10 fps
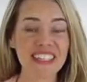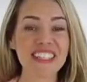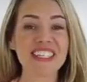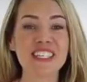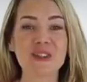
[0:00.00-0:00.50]

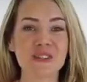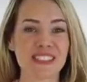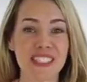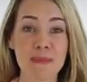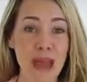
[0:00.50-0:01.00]
Cleaning your
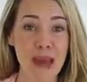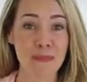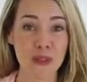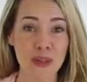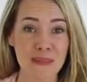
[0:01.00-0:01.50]
CPAP
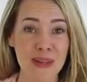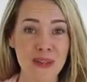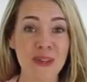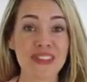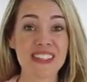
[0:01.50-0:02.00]
equipment
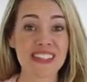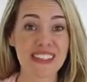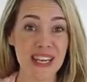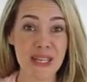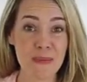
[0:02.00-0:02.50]
with the
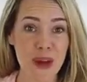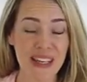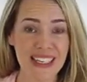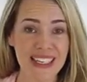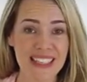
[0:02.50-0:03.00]
Sani Bot
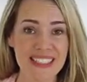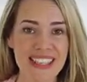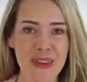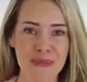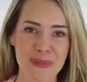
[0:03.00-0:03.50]
is
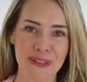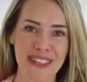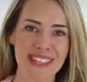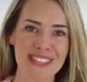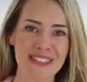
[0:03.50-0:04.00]
a
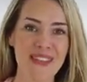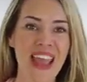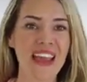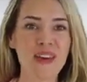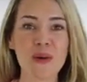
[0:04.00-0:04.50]
breeze.
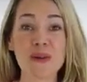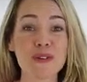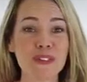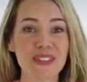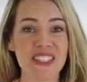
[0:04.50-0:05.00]
I hope you
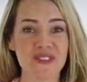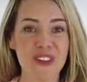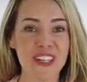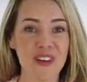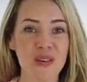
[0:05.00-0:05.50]
enjoyed this
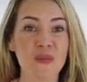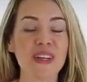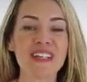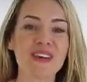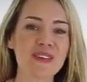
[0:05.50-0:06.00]
video. We
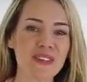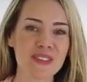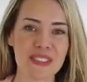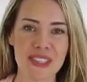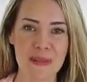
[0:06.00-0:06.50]
know you'll
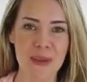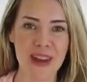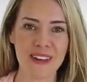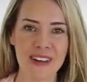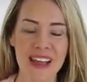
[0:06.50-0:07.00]
sleep
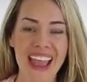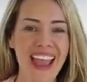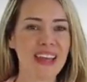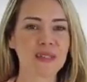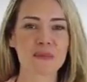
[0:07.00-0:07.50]
better
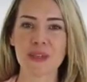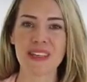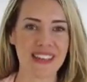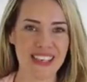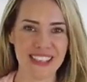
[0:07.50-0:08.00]
and
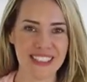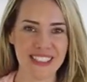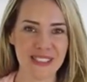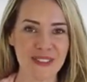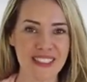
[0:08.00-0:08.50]
breathe
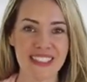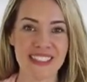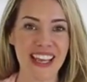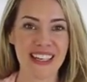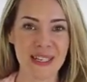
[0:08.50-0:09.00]
easier with the
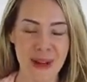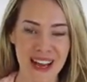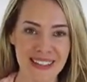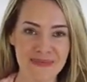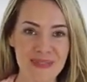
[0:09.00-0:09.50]
Sani
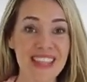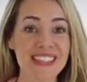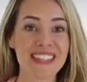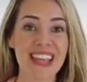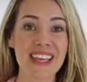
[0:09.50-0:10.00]
Bot.
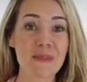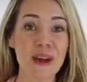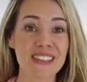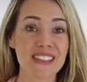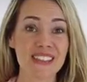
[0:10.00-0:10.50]
Say
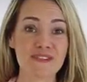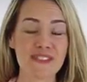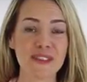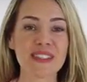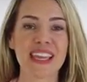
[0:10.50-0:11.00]
goodbye to
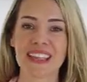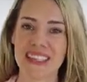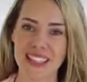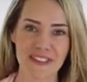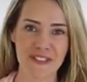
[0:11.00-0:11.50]
difficult and
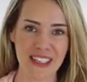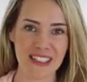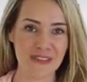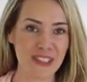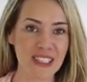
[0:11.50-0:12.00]

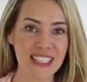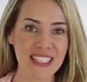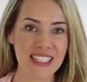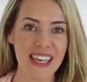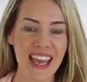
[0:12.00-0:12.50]
ineffective
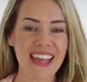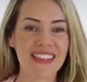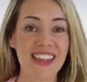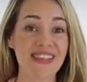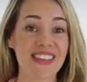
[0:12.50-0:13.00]
cleaning and
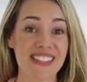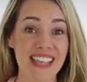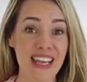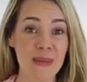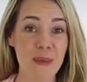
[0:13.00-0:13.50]
let the
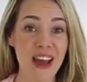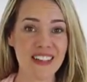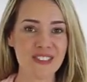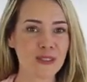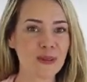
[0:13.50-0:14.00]
Sani Bot
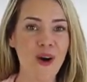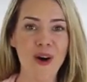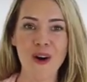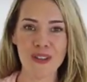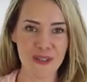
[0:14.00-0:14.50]
do
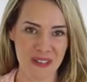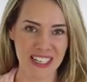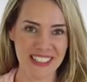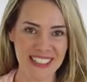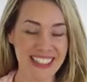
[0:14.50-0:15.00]
all the
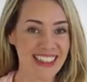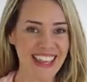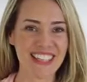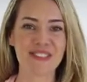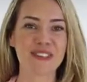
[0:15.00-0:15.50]
work.
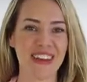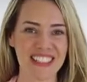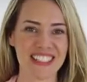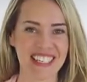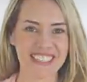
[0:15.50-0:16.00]
Thanks for
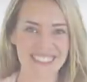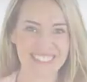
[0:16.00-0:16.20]
watching.